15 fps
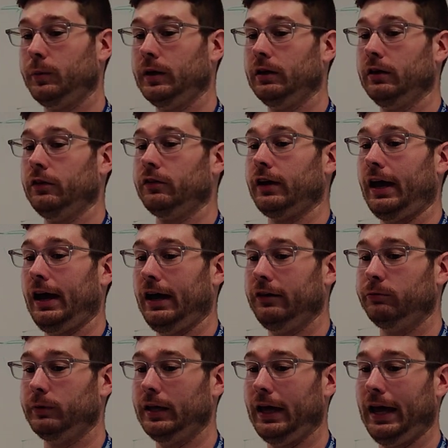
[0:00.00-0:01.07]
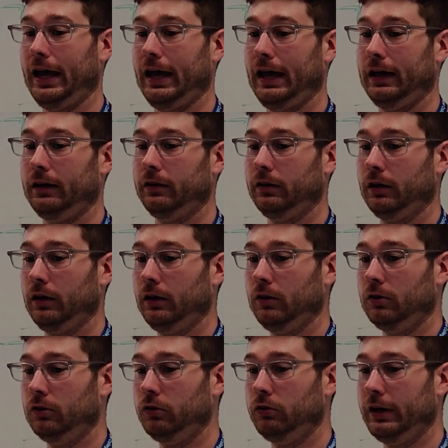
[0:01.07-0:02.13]
is because as we add
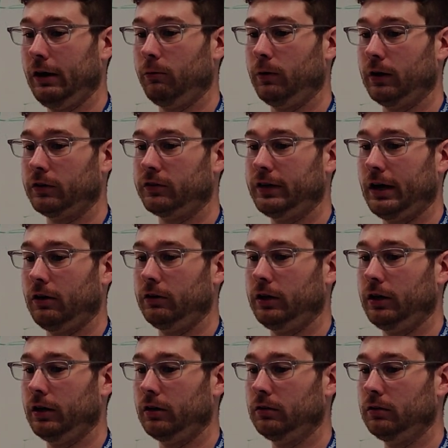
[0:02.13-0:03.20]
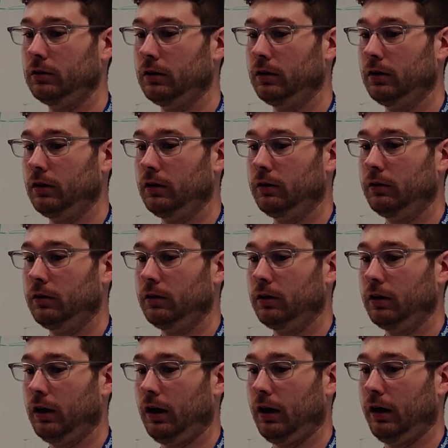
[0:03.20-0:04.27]
new networks down here,
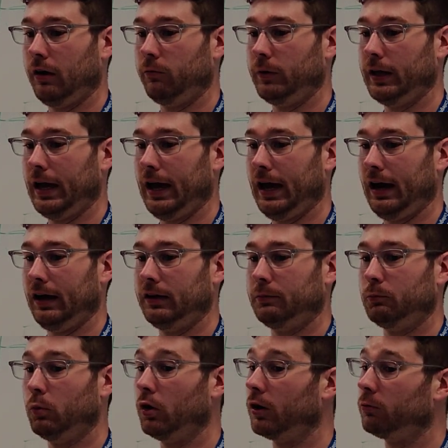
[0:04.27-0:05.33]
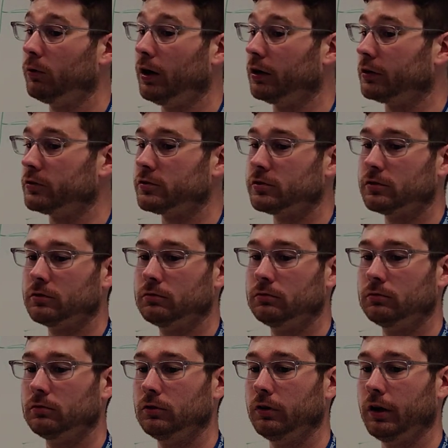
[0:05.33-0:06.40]
we add more rungs,
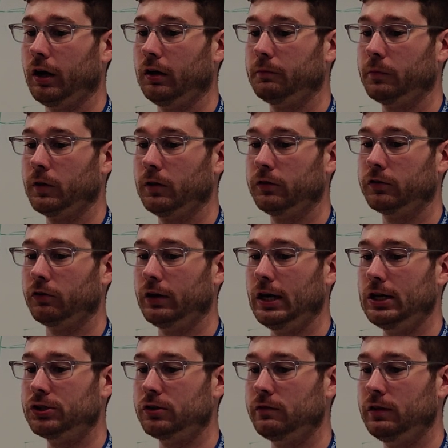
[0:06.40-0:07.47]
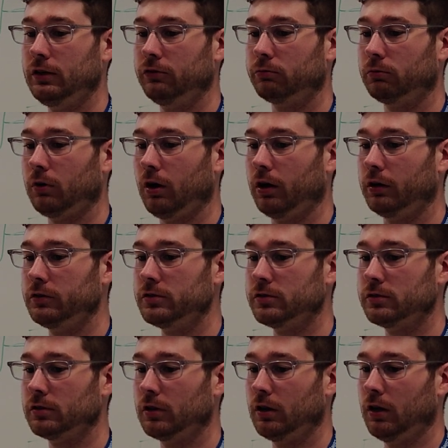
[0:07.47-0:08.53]
okay? So each of these
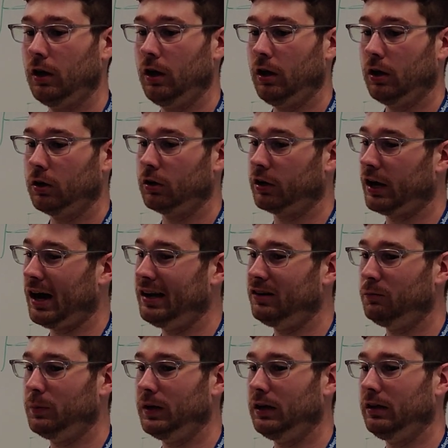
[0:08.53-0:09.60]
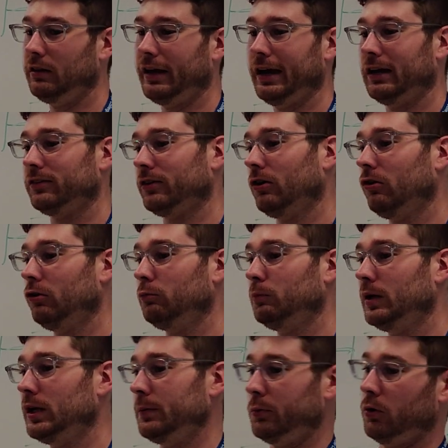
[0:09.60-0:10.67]
rungs could kind of be like its
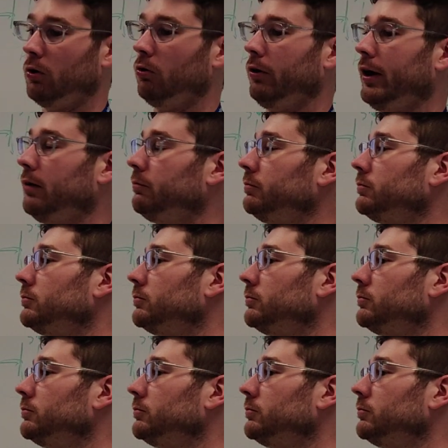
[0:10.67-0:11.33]
own mini program,